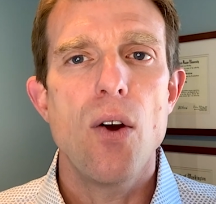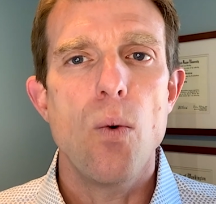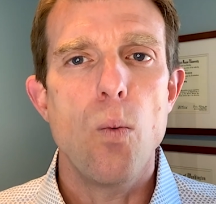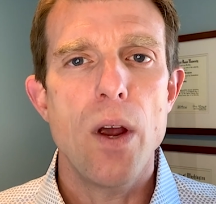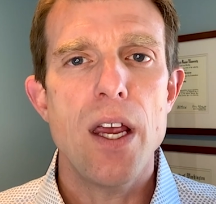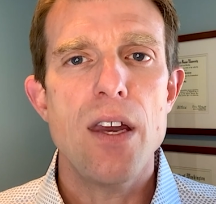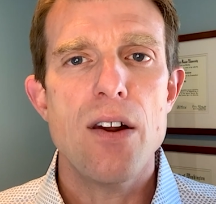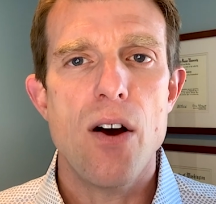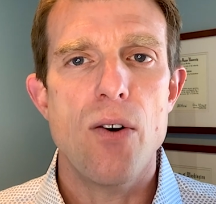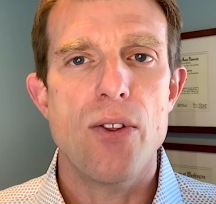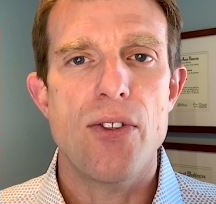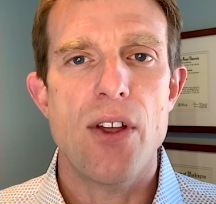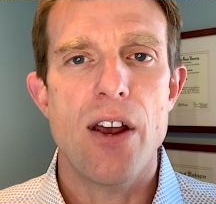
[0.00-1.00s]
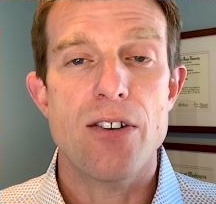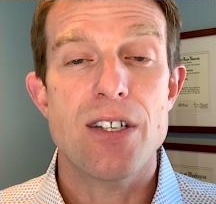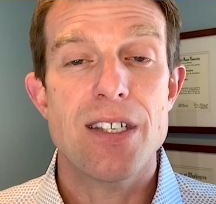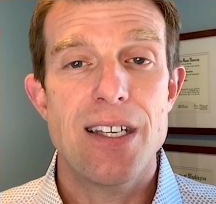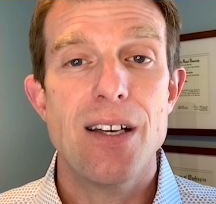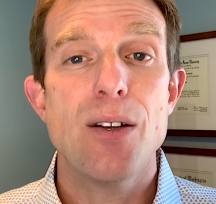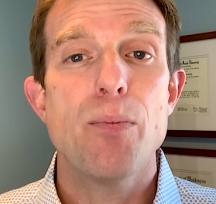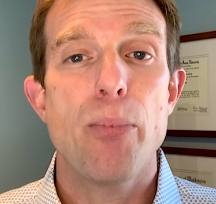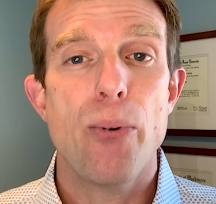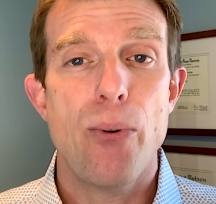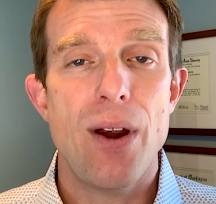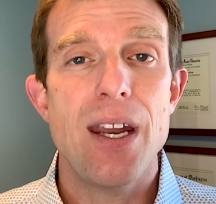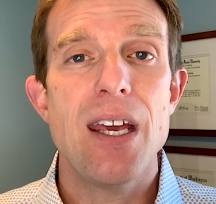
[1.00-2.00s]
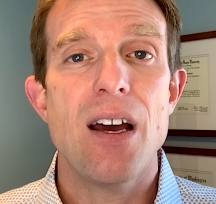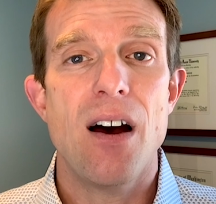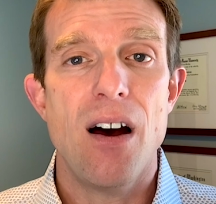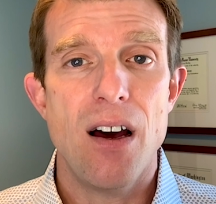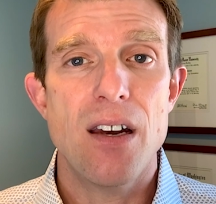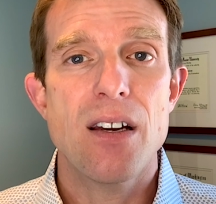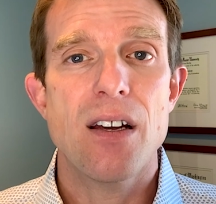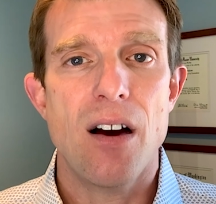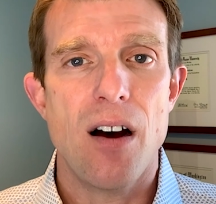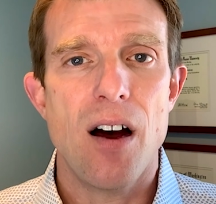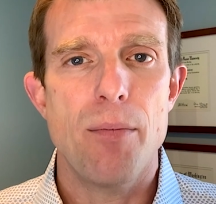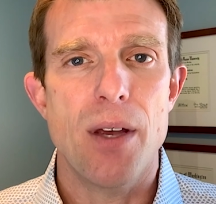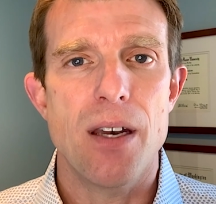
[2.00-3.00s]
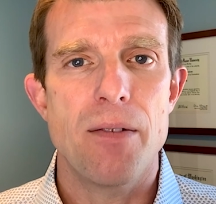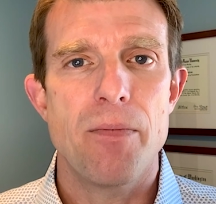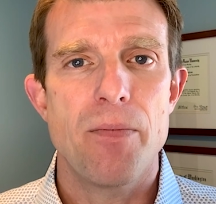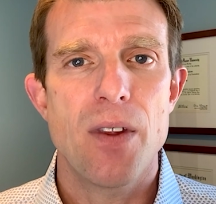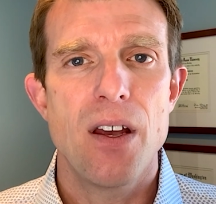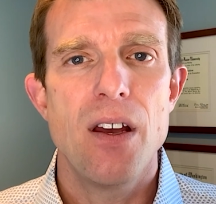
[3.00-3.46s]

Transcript: we know that they are still pretty uncommon.